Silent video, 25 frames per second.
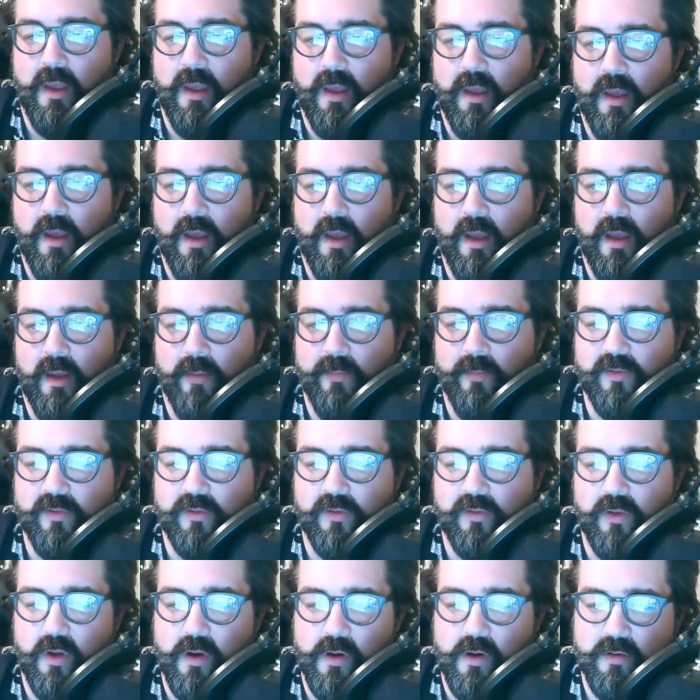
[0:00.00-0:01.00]
Um, it
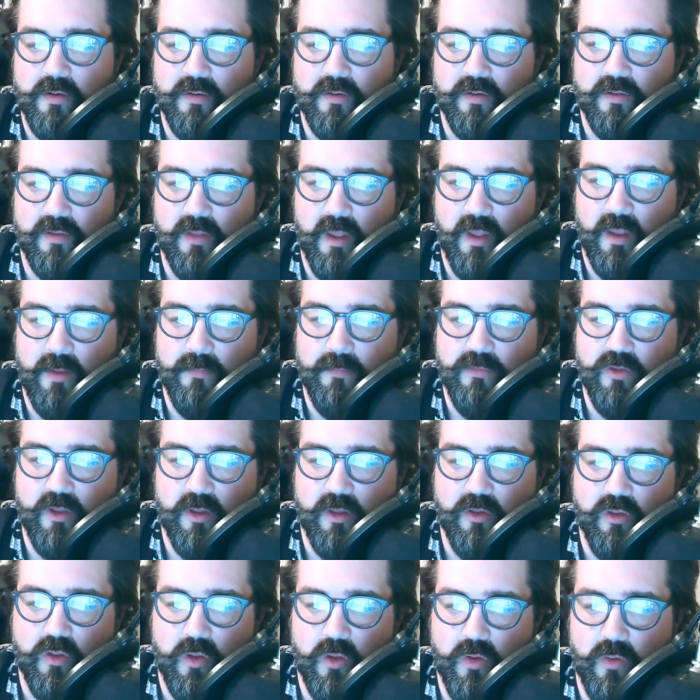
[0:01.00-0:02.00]
stars Sam J.
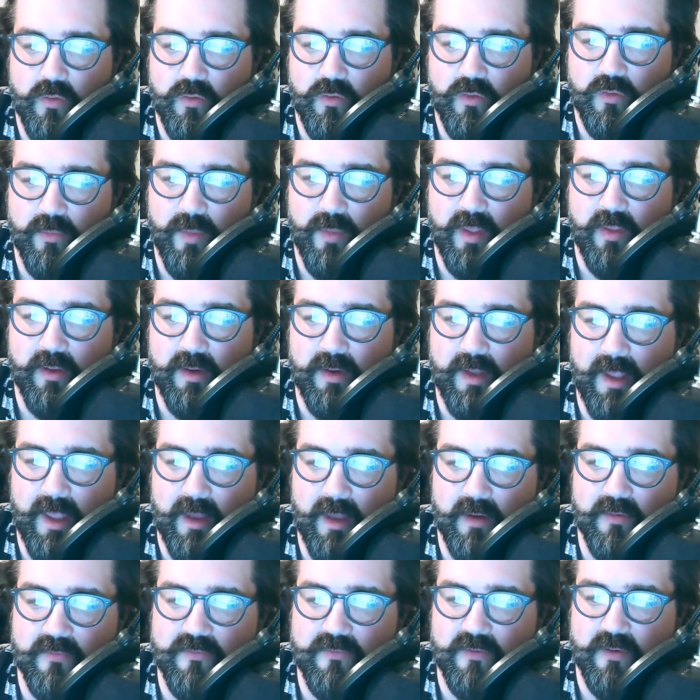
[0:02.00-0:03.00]
Jones, Melody
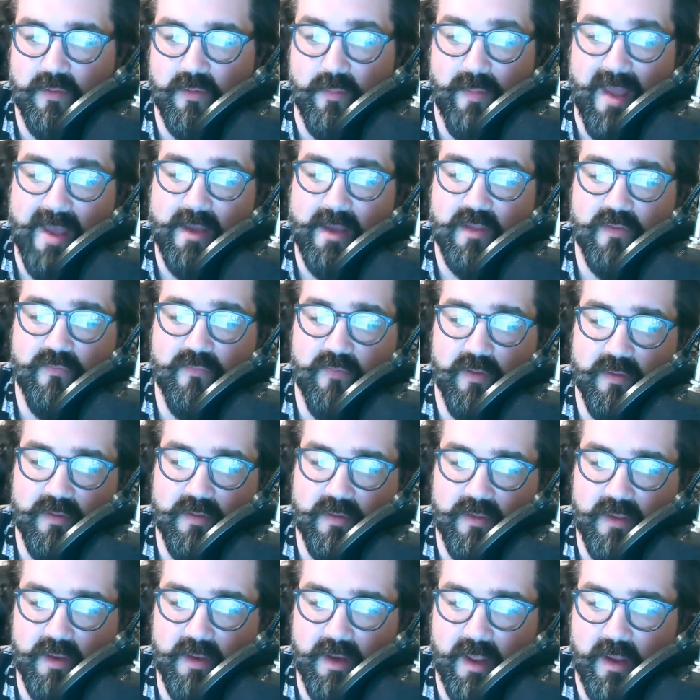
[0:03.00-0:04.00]
Anderson, Max von
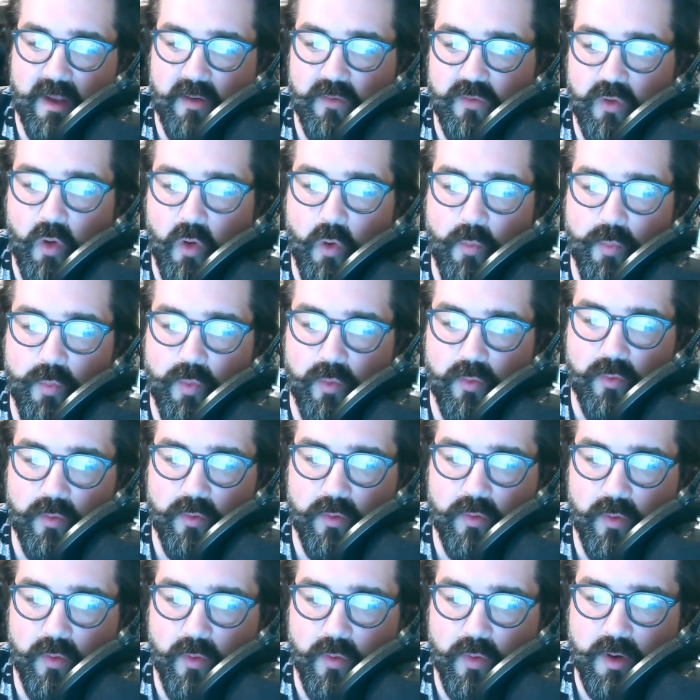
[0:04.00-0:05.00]
Sydow,
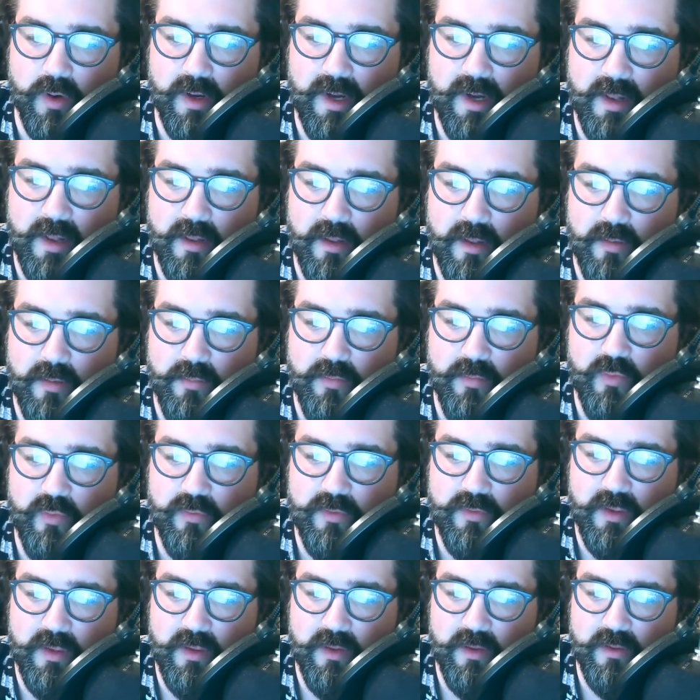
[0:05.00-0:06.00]
Topol, Ornella
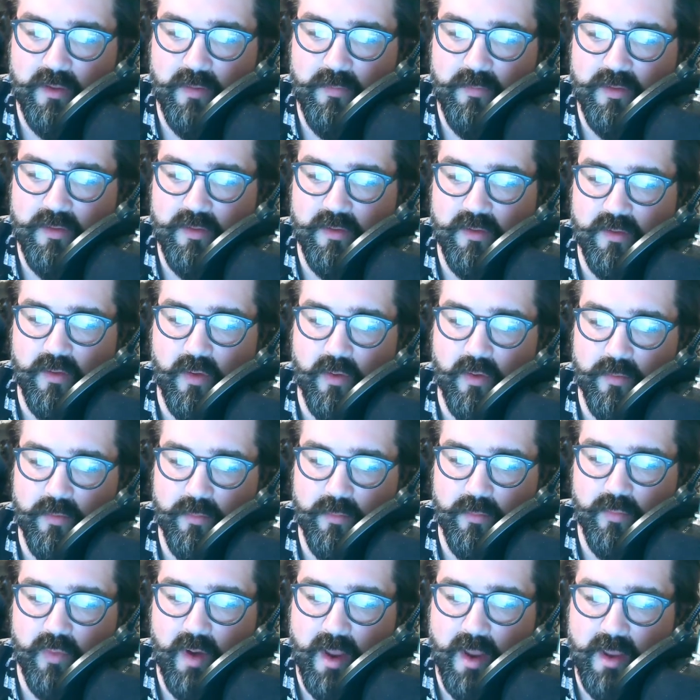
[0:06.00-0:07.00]
Muti, Timothy
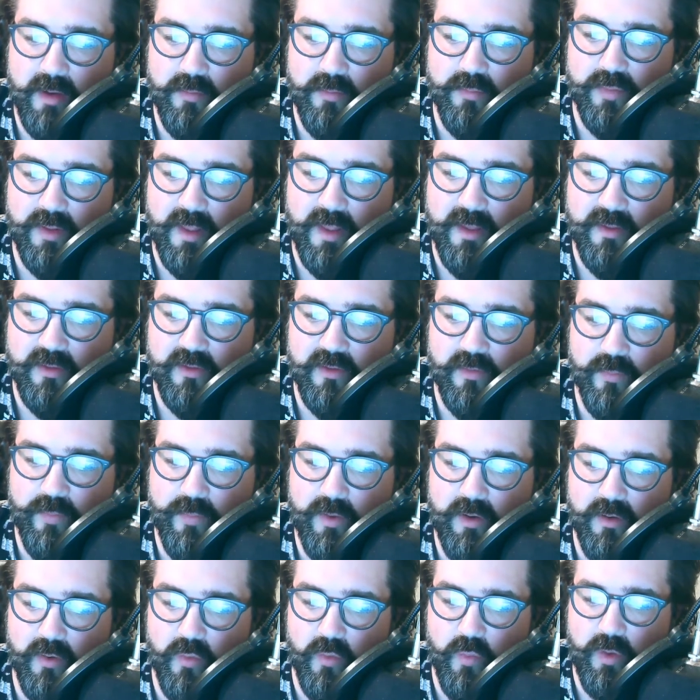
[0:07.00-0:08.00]
Dalton, Brian Blessed,
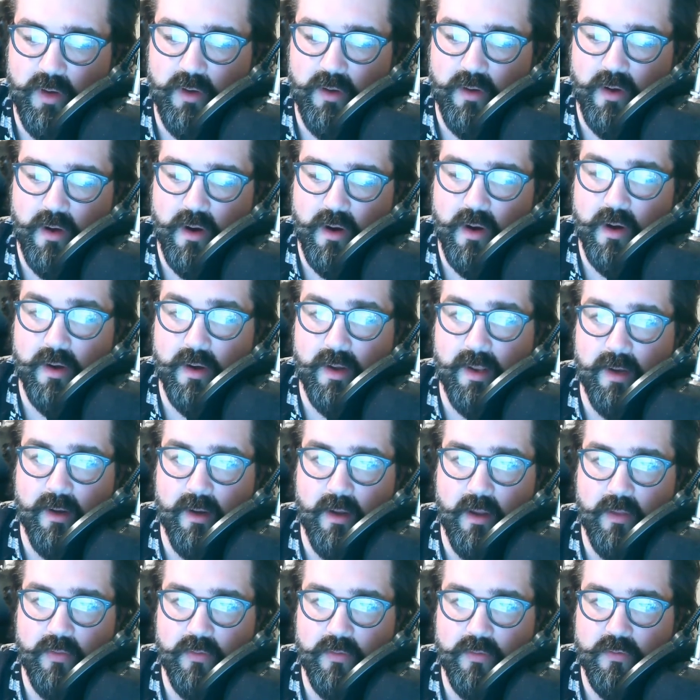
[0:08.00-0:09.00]
Peter Wyngarde, and
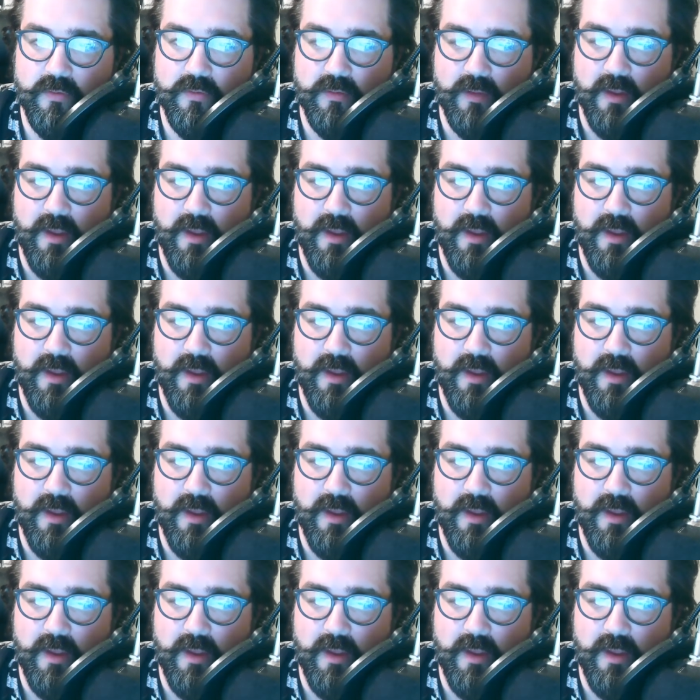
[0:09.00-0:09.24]
others.